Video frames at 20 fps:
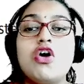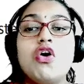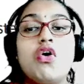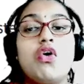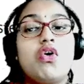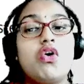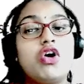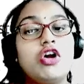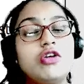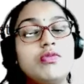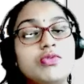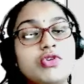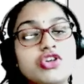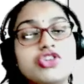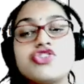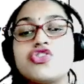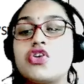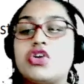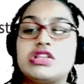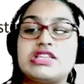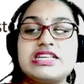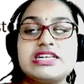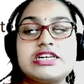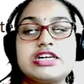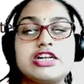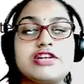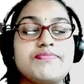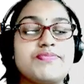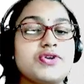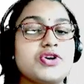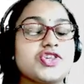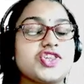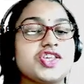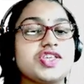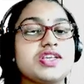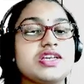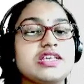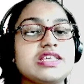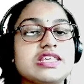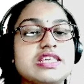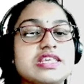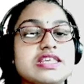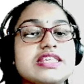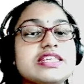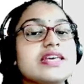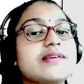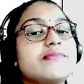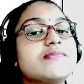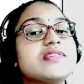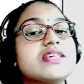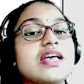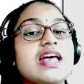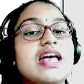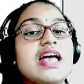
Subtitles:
almost all single processor systems